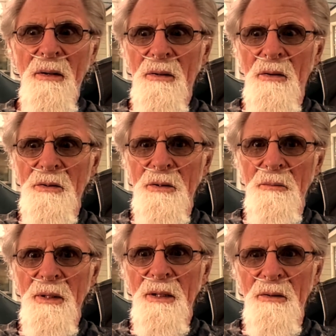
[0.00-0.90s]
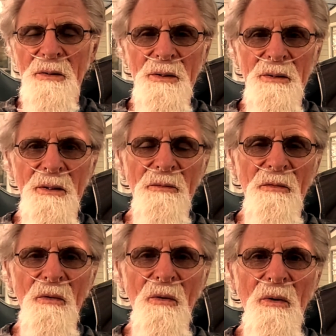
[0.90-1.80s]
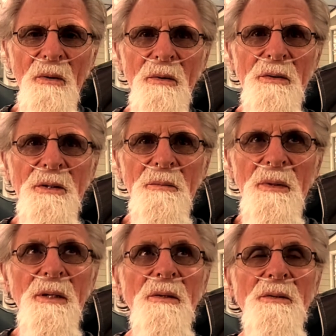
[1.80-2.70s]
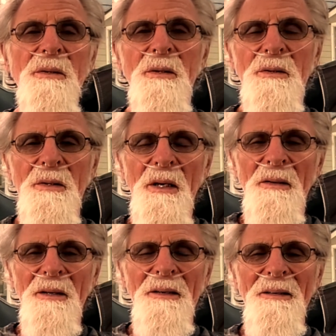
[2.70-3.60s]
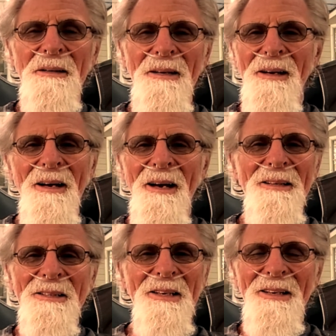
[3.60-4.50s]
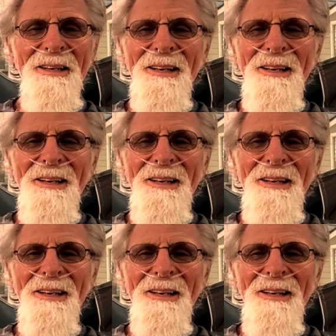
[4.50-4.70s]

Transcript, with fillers: looks at me, looks at the floor, looks at me, looks at the ceiling, as,